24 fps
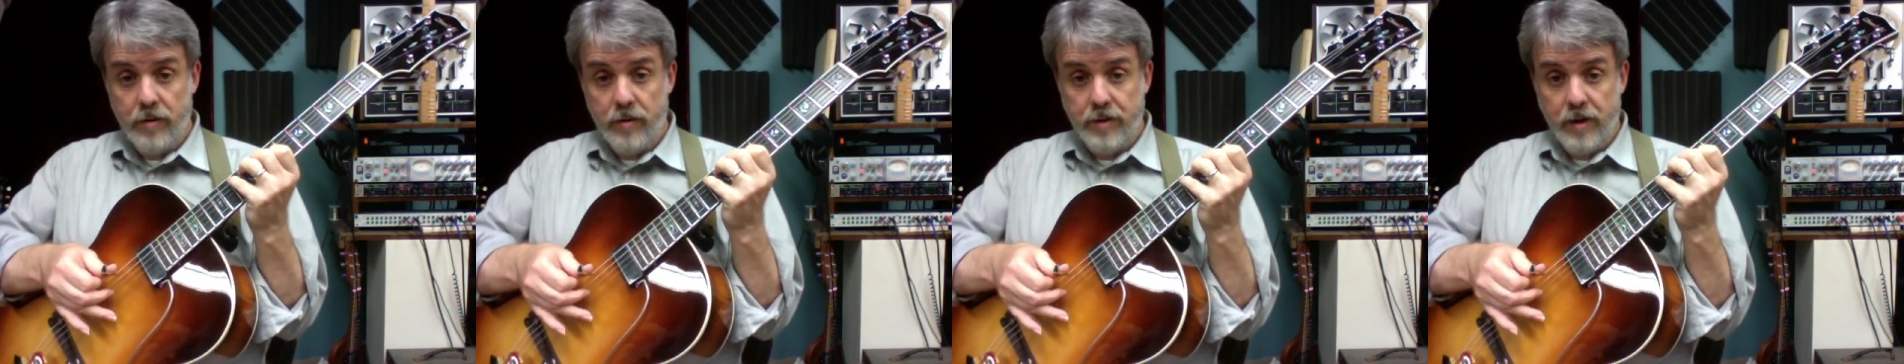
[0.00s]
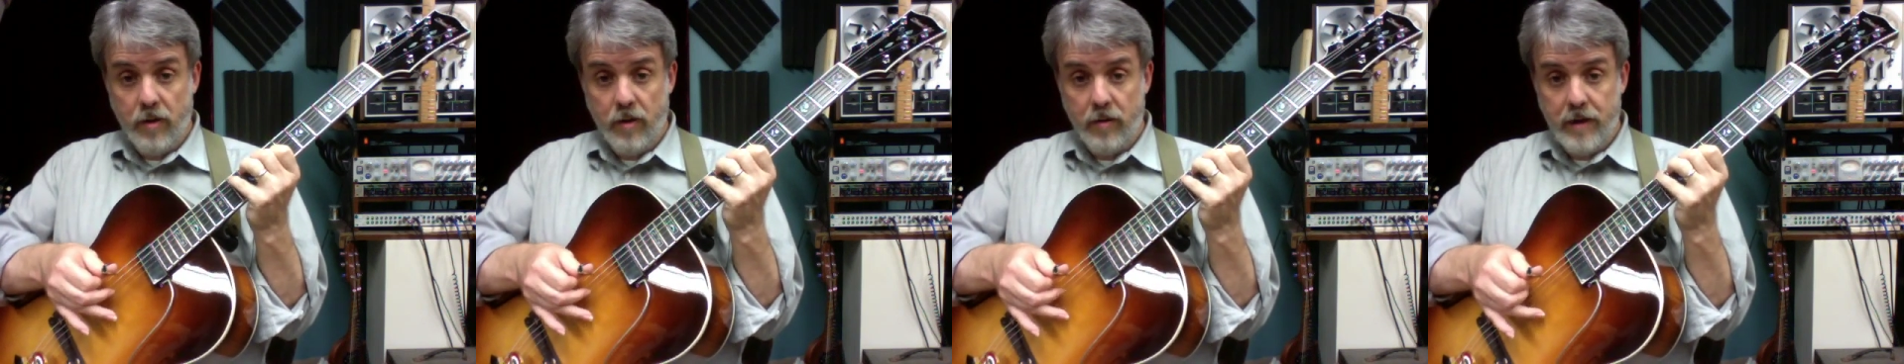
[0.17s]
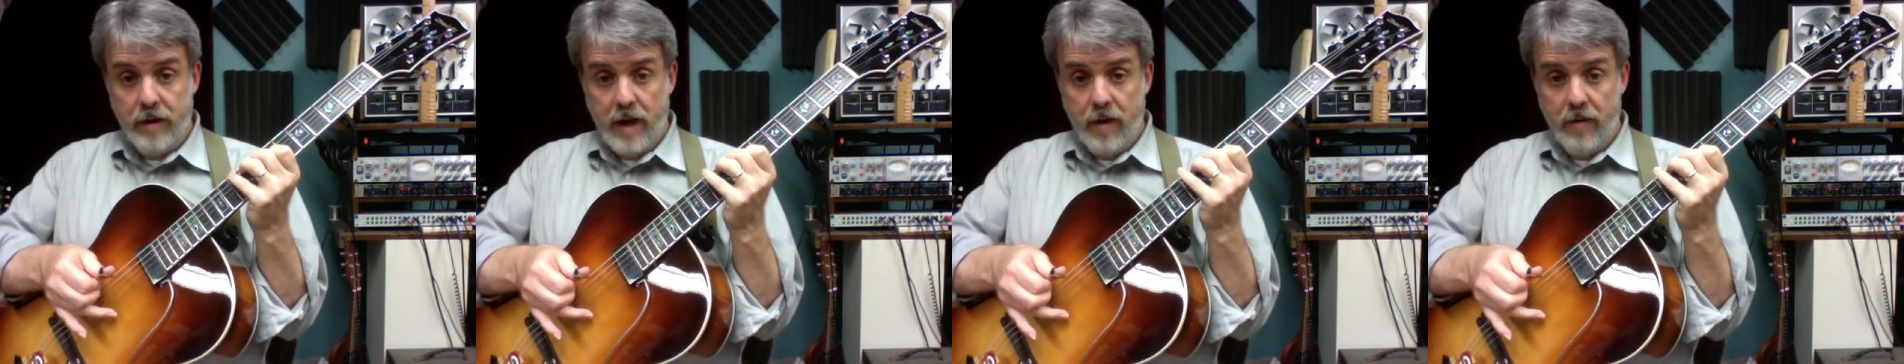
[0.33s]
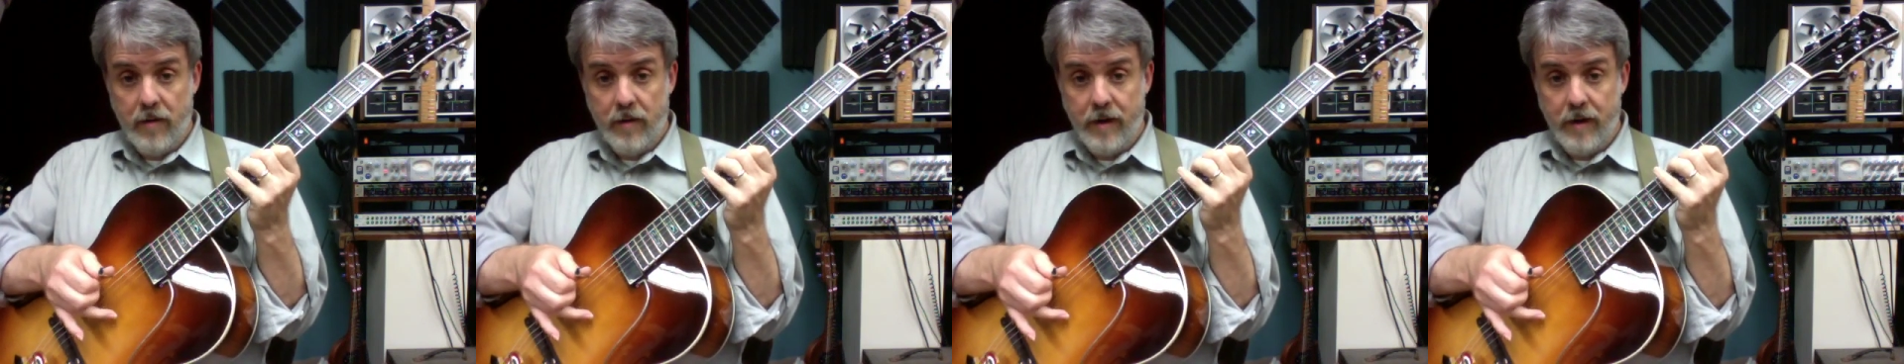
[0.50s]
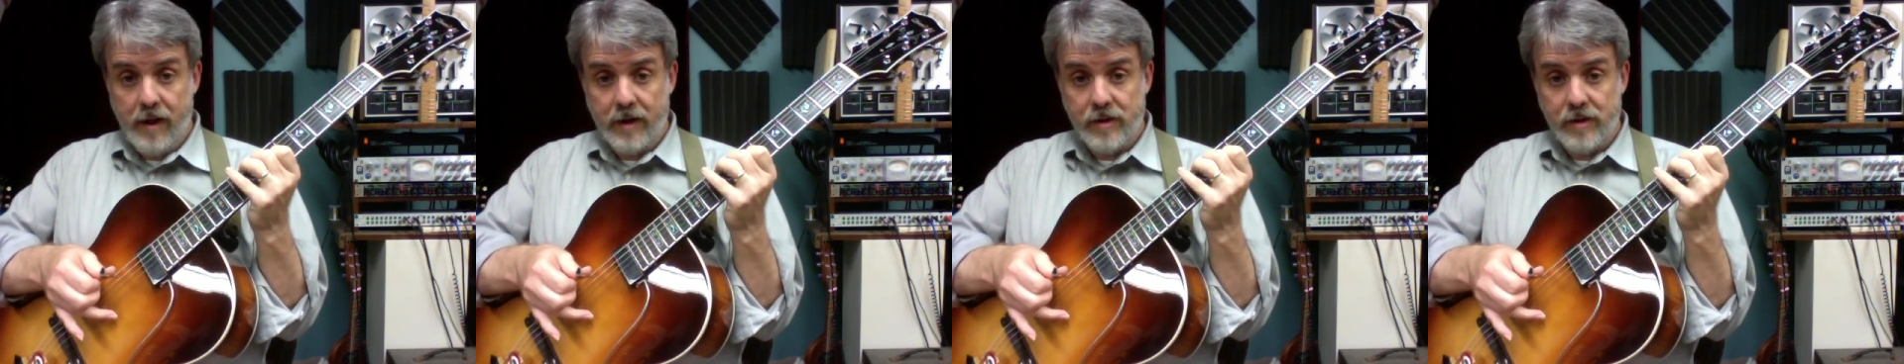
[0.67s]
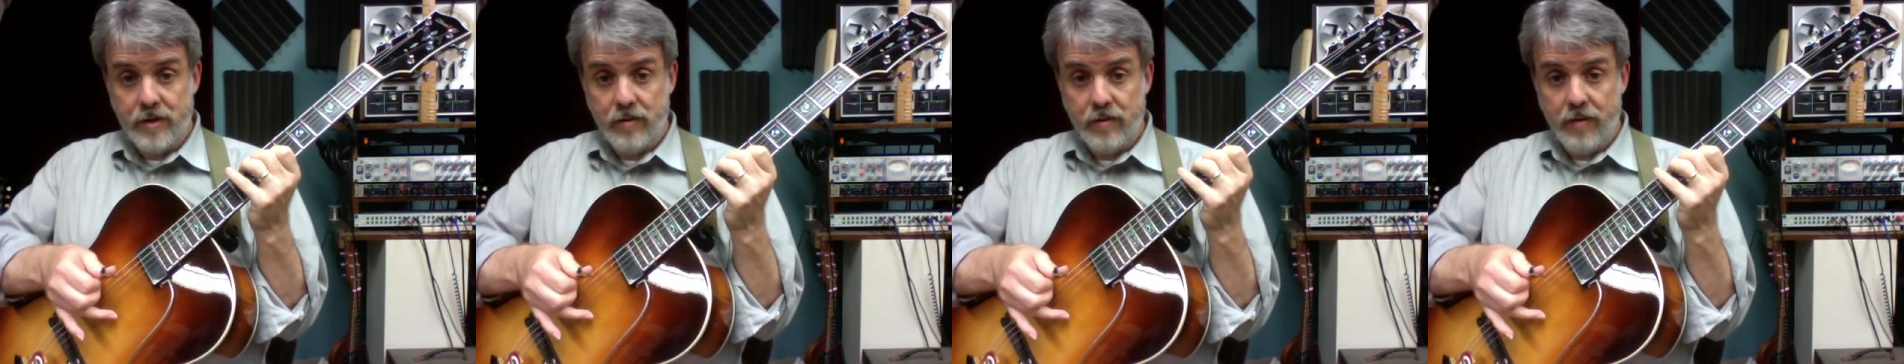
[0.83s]
to go down the
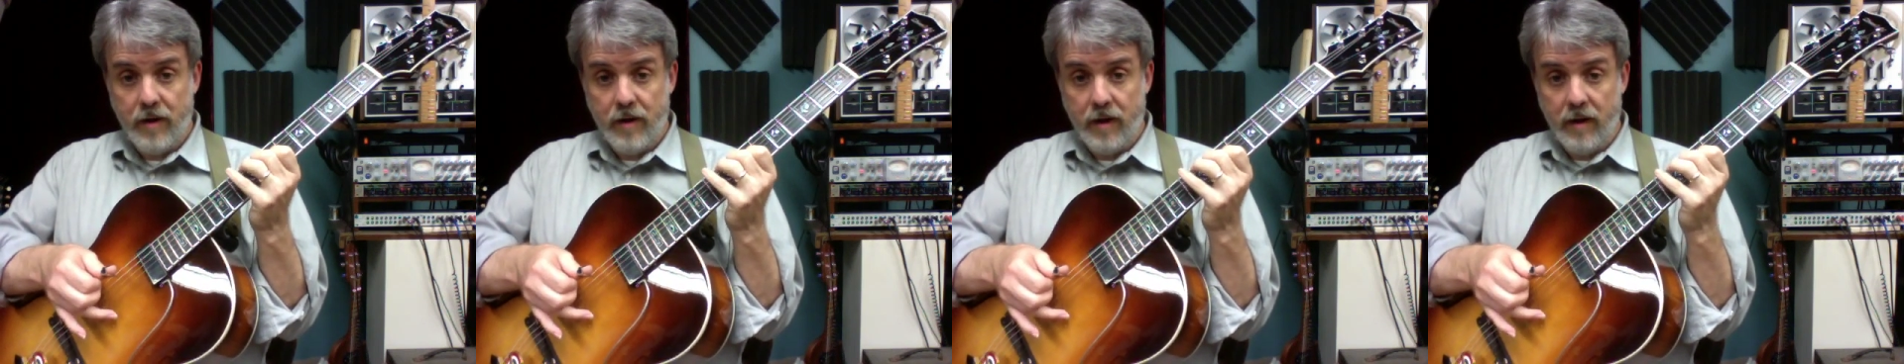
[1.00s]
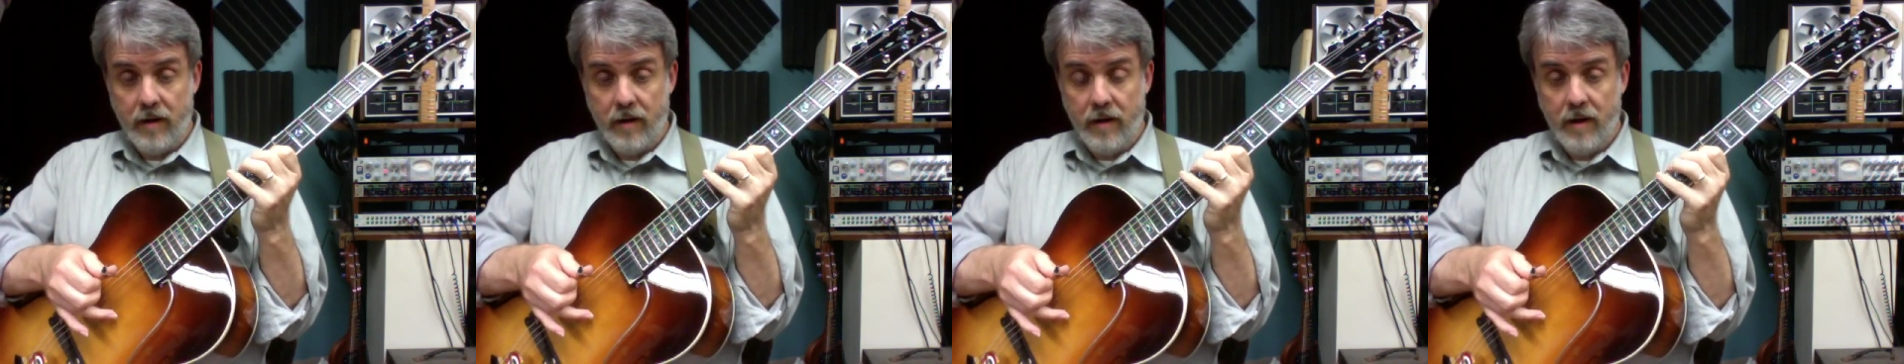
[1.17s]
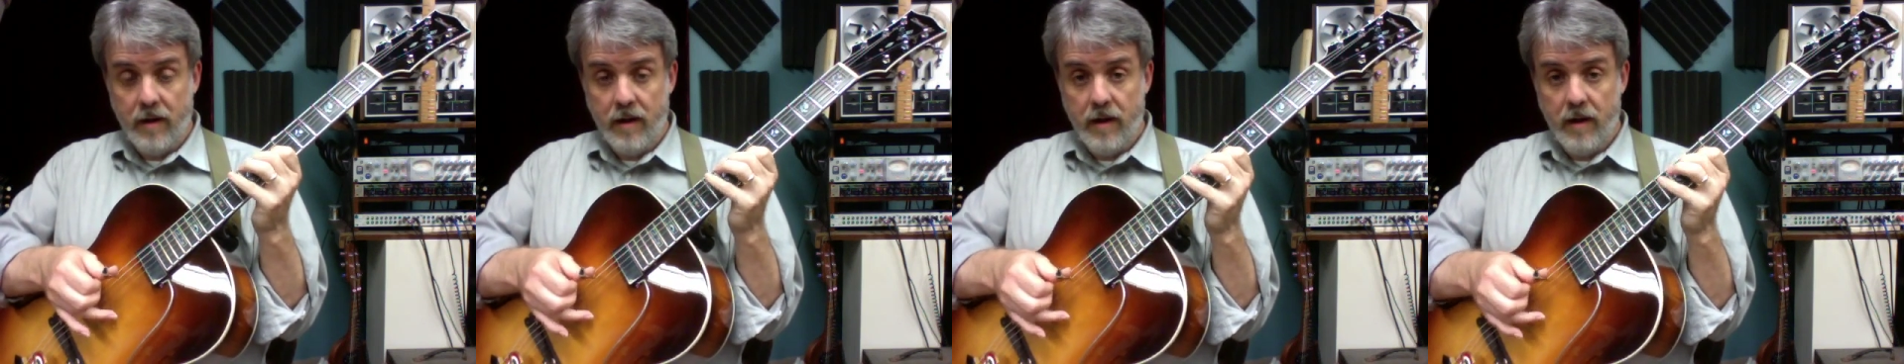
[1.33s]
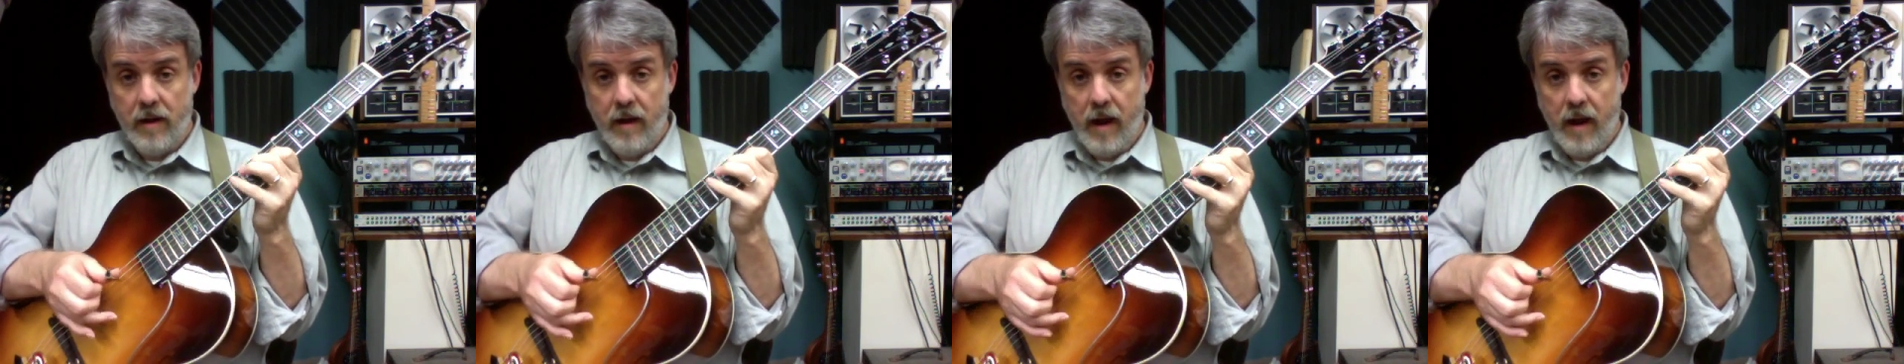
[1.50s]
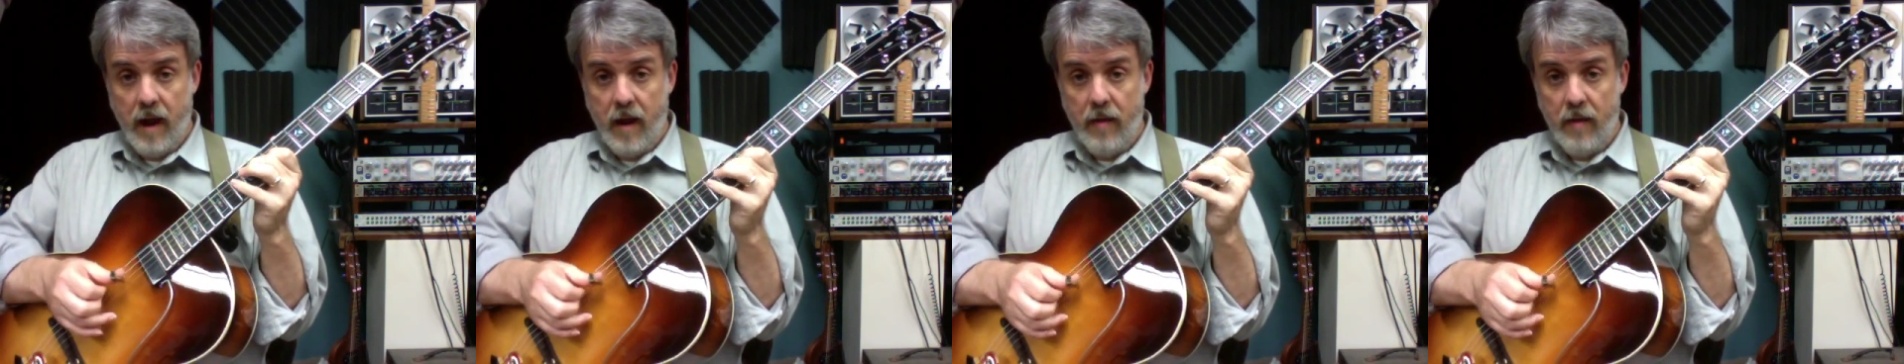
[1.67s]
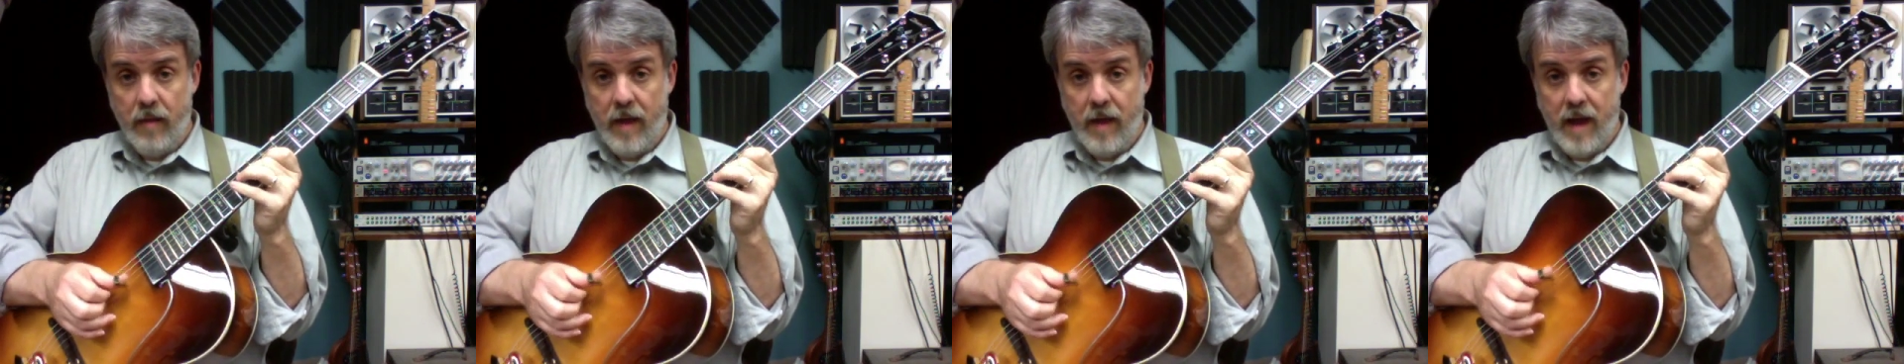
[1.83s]
next string,
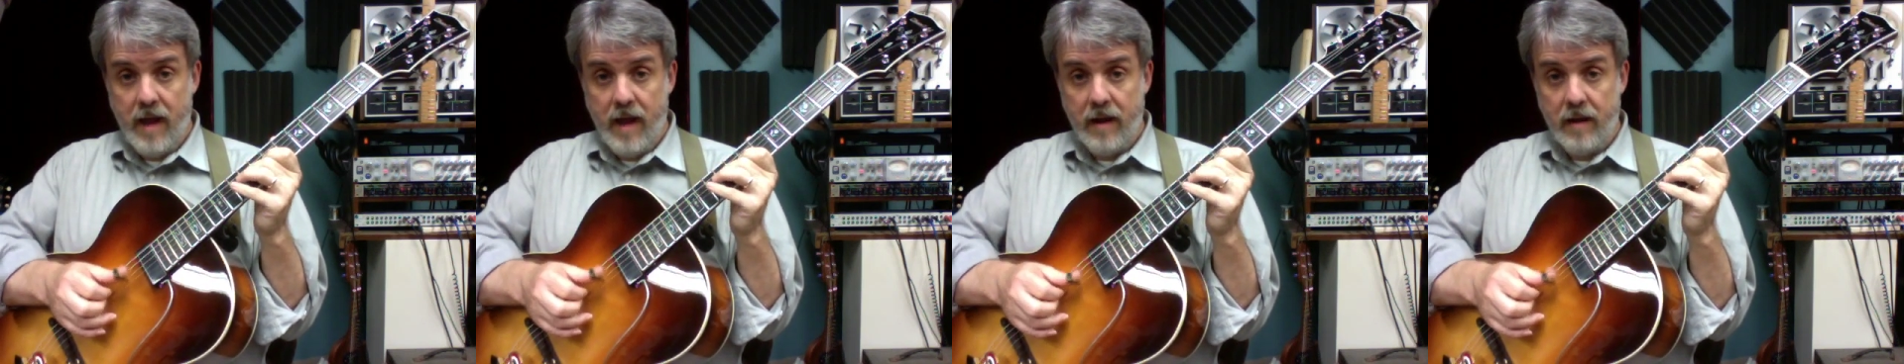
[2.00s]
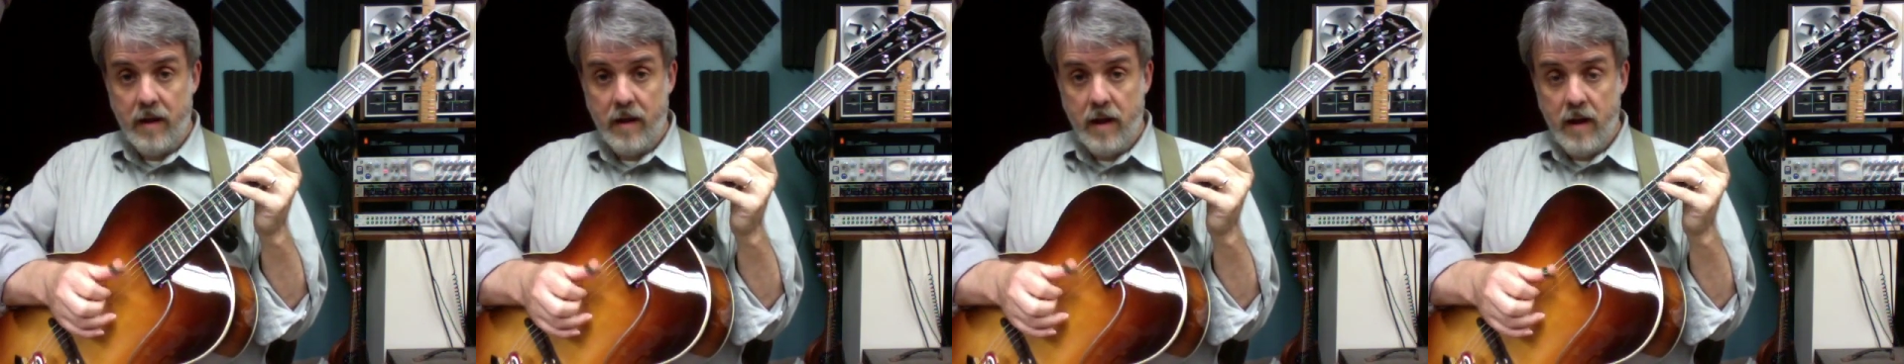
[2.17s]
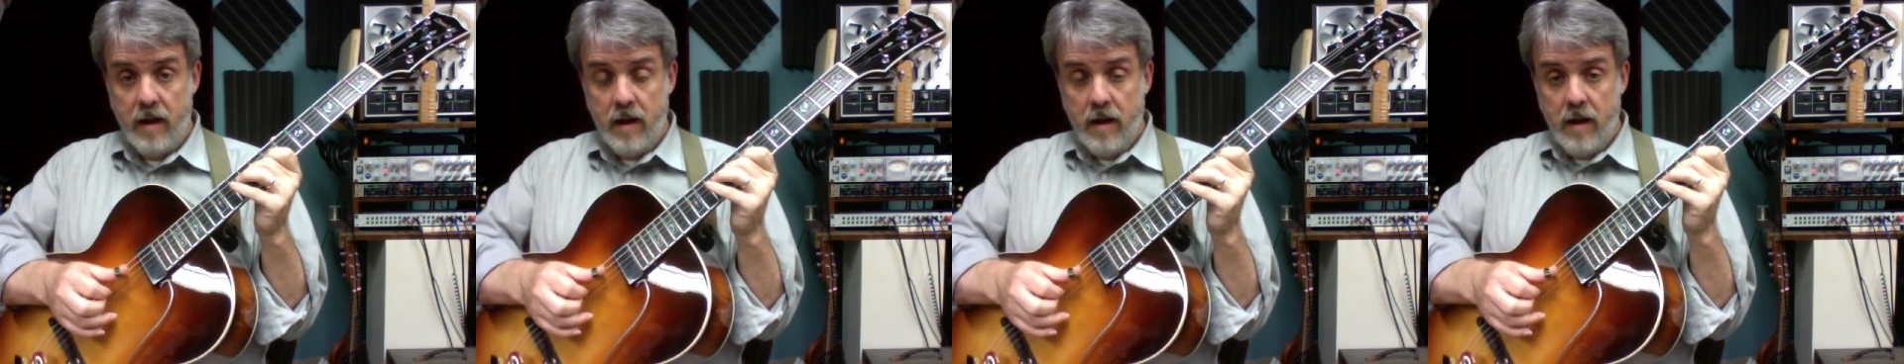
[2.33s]
and then